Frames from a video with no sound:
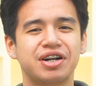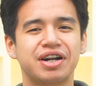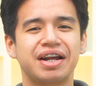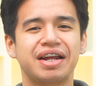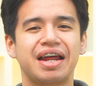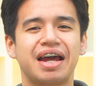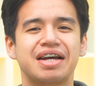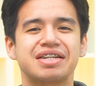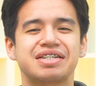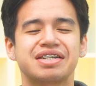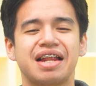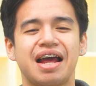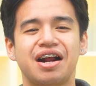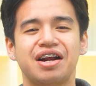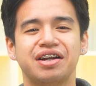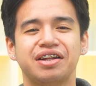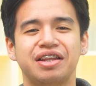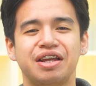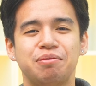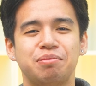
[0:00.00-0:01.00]
enhance
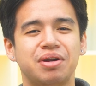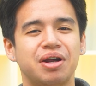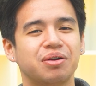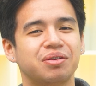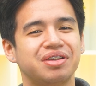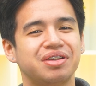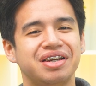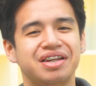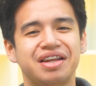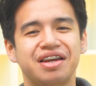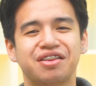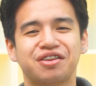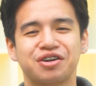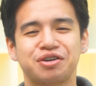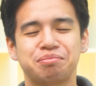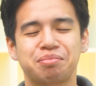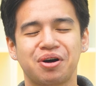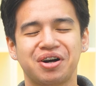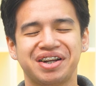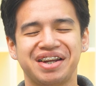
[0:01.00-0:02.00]
clarity without needing
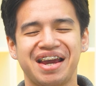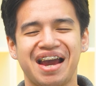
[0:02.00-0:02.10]
third-party